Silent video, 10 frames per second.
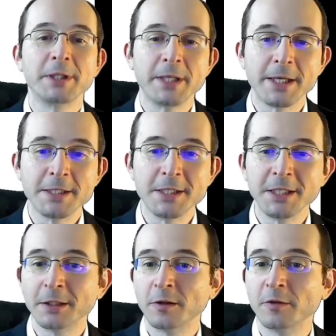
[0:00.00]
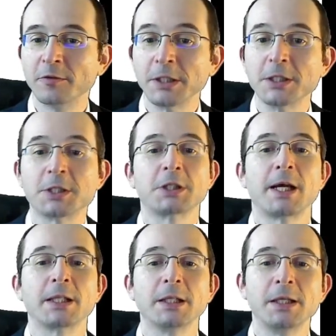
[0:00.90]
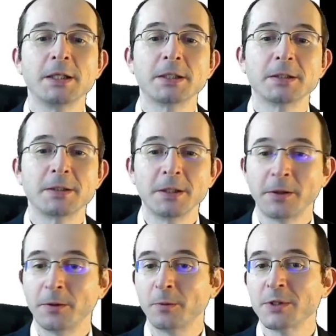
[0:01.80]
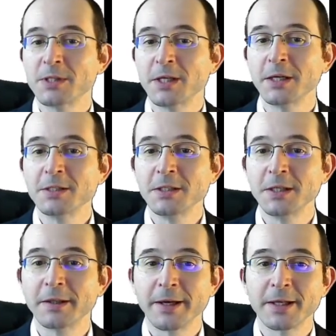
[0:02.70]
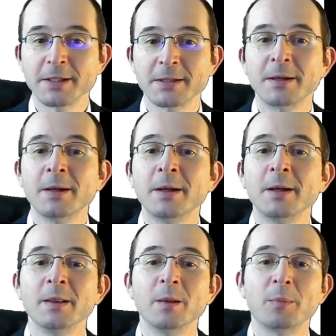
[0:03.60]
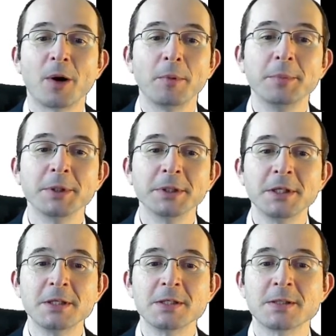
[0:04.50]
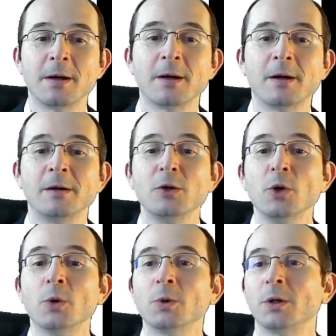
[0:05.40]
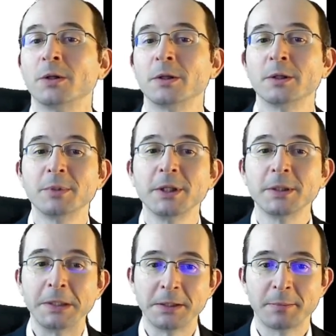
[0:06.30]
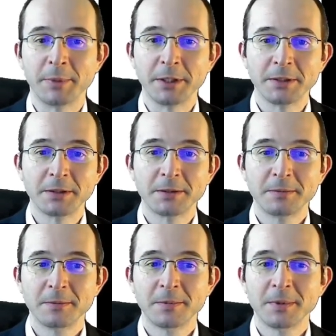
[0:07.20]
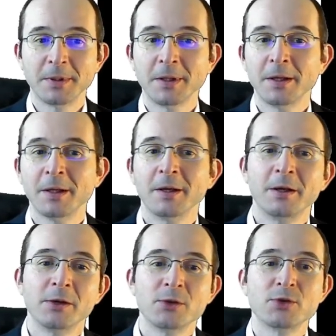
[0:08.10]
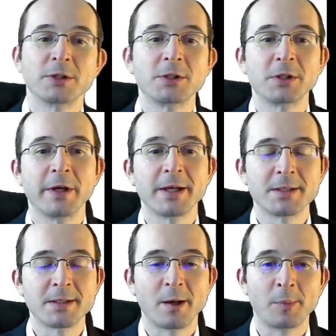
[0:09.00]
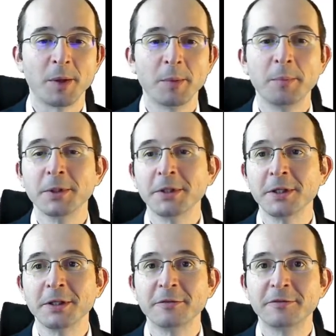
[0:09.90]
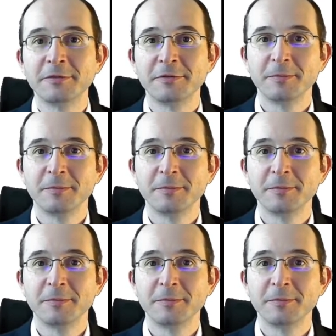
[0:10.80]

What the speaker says: the idea of conditionality, in other words, the idea that the probabilities are no longer completely independent, such that our probability of